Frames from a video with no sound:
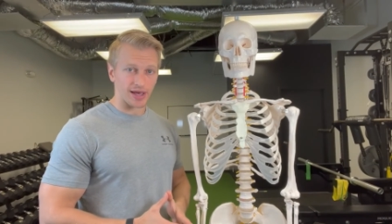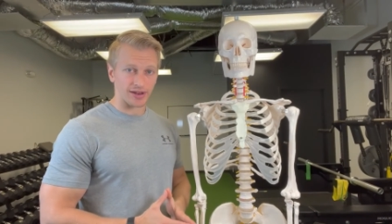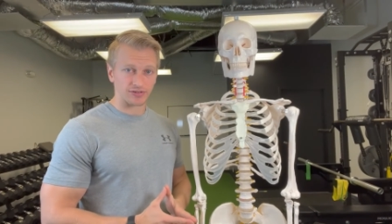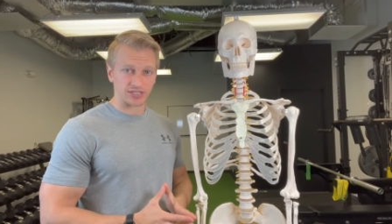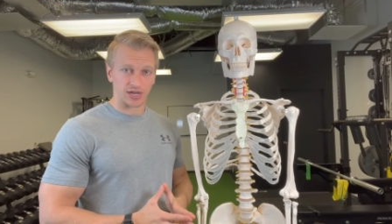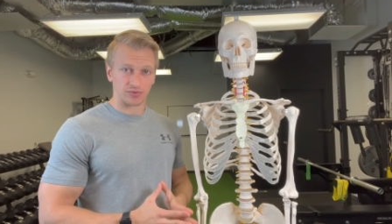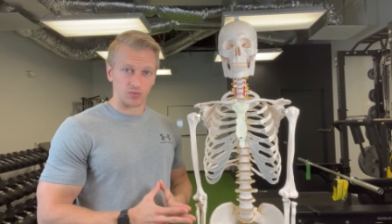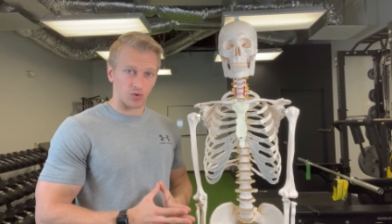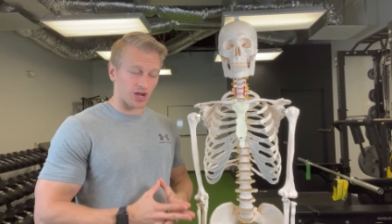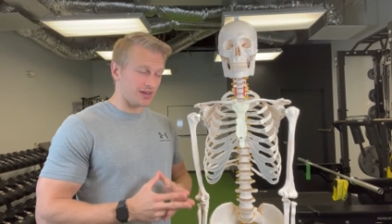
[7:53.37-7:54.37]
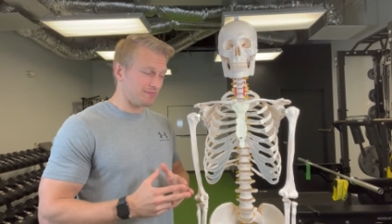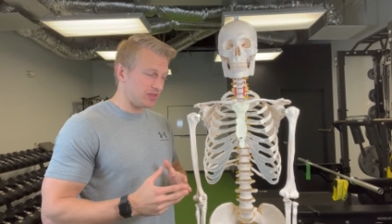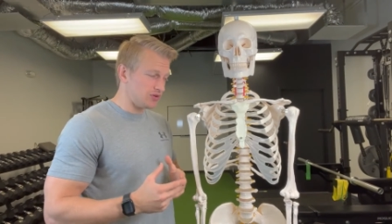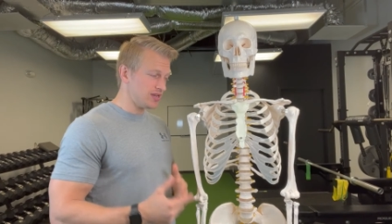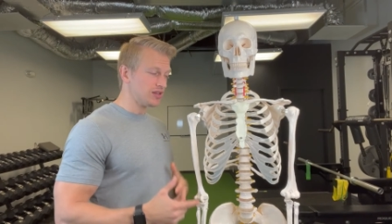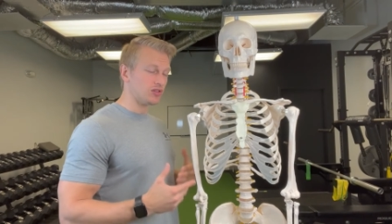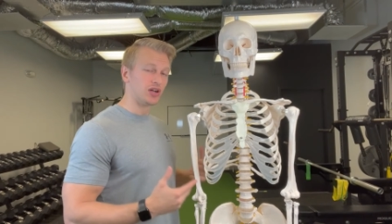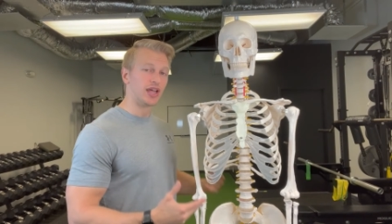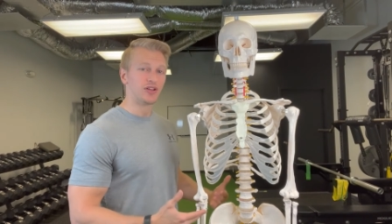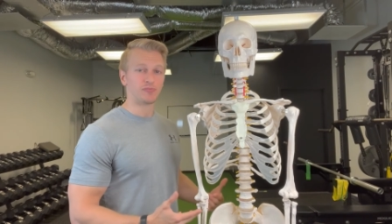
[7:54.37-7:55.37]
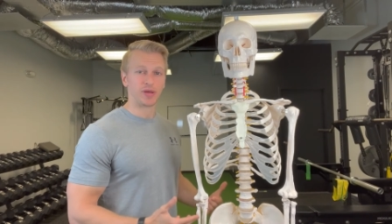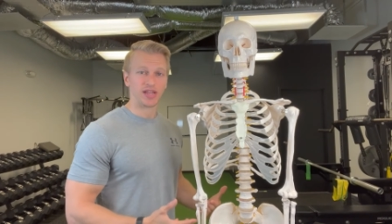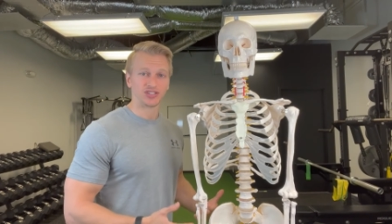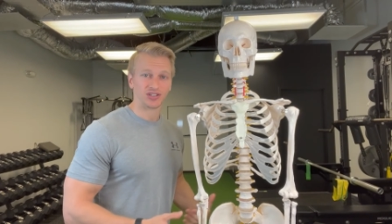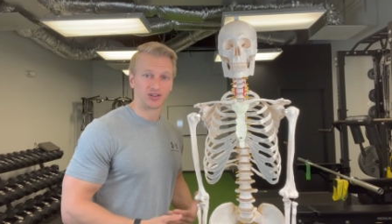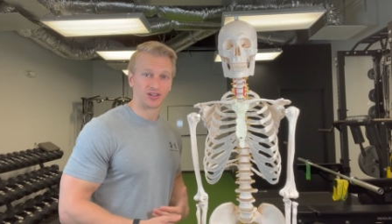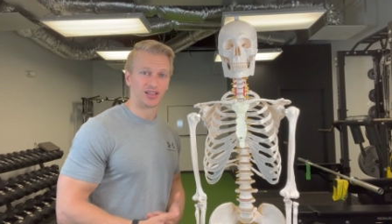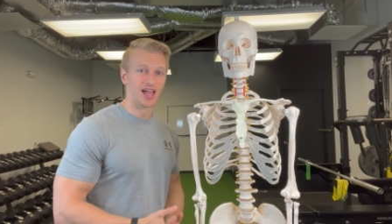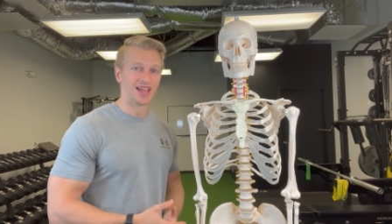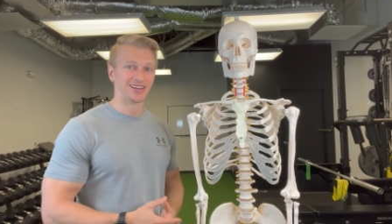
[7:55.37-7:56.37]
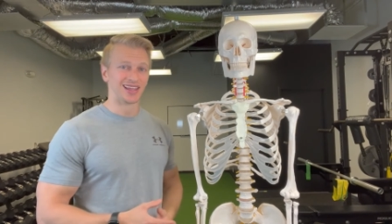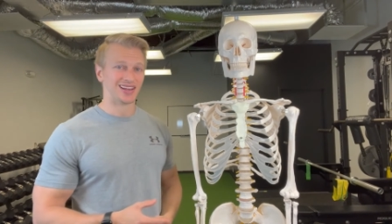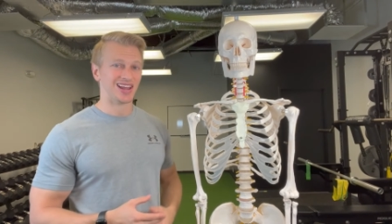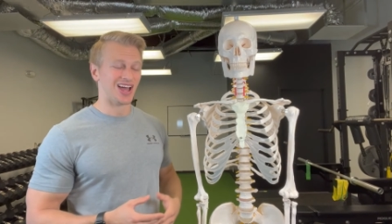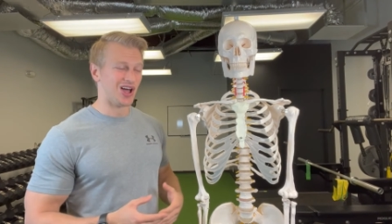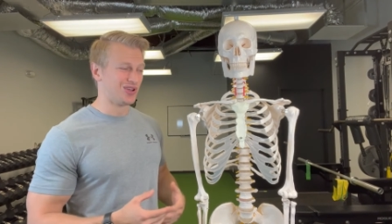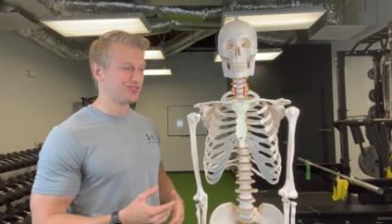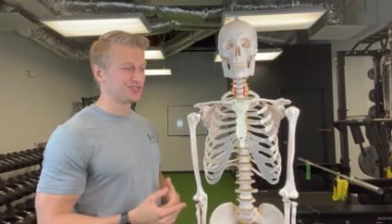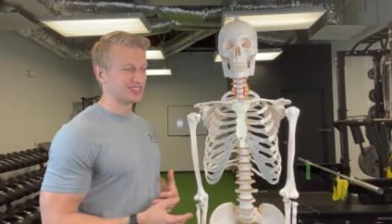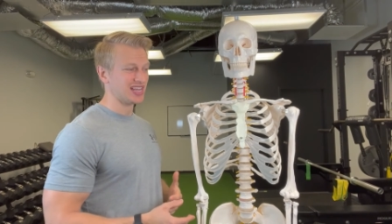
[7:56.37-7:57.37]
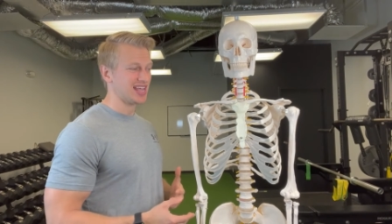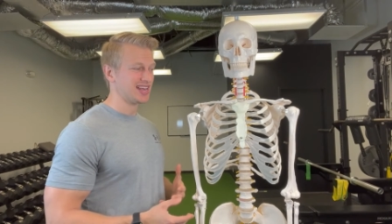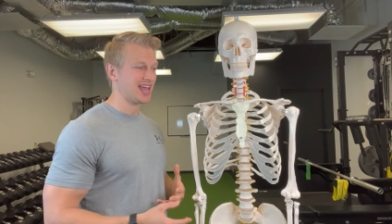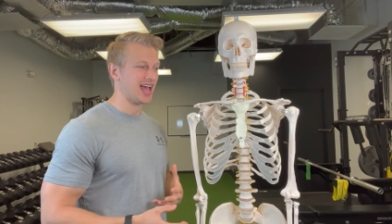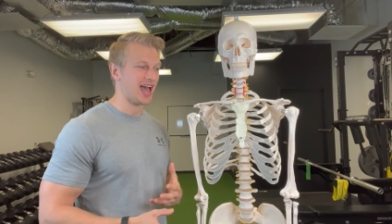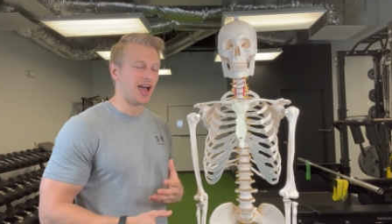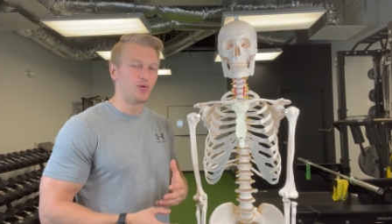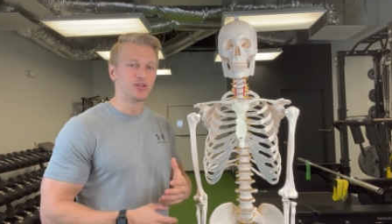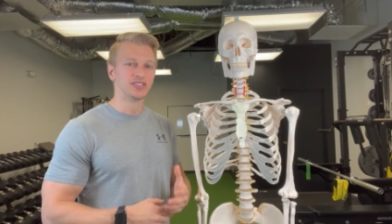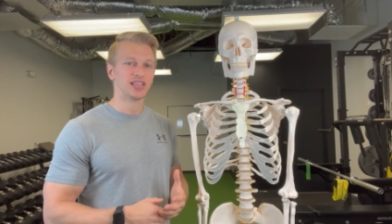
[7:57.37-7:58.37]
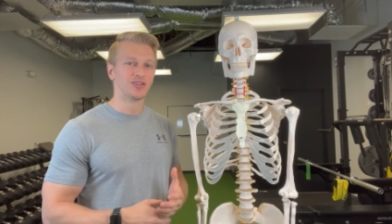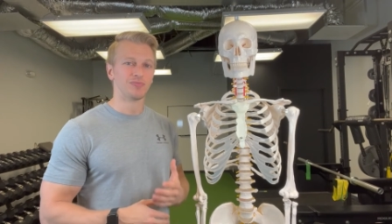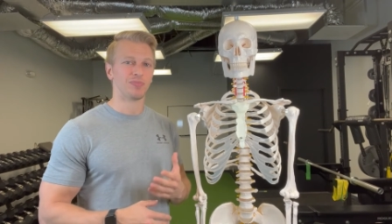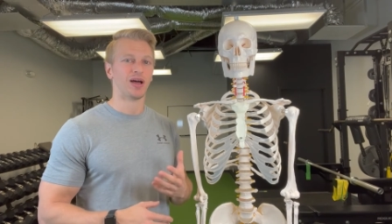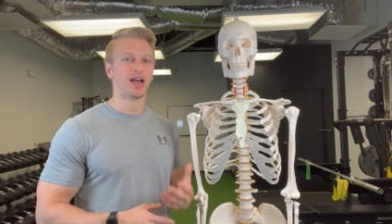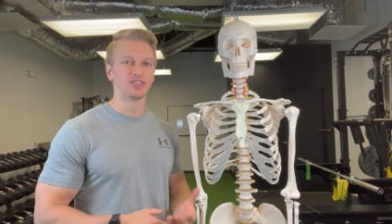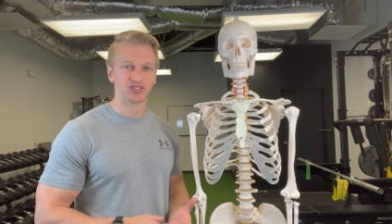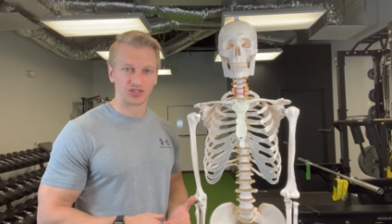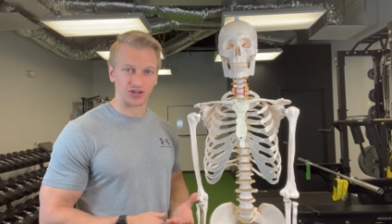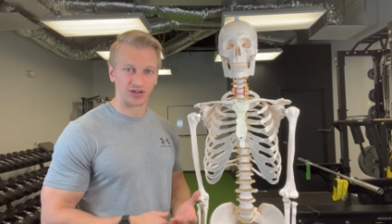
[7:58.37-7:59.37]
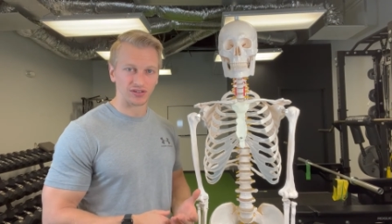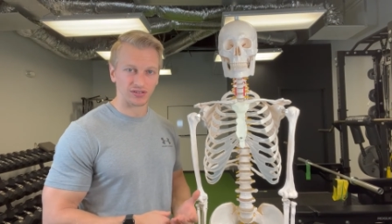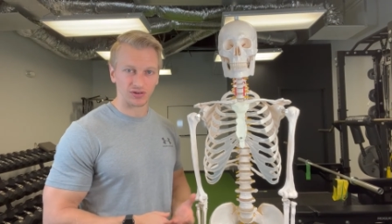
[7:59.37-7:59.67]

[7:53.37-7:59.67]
patterns that we want, you need to look at your patient or client and understand how is their posture